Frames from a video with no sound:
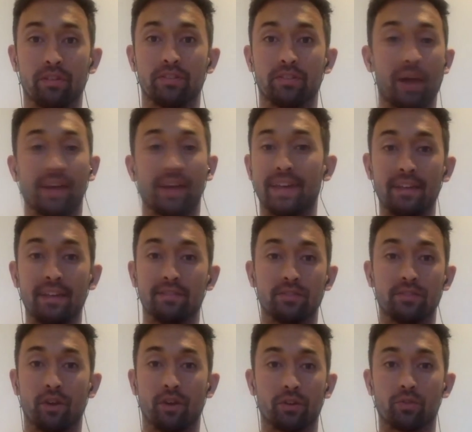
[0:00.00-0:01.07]
So our kids
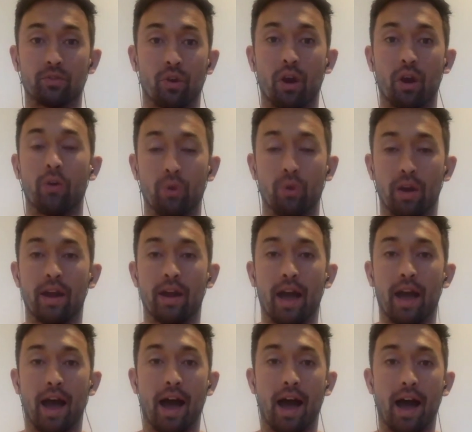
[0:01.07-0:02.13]
don't grow
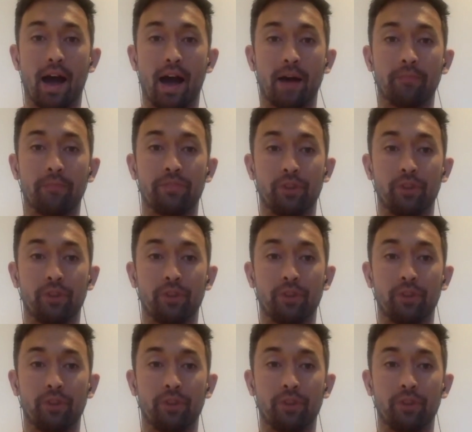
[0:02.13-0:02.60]
Uh,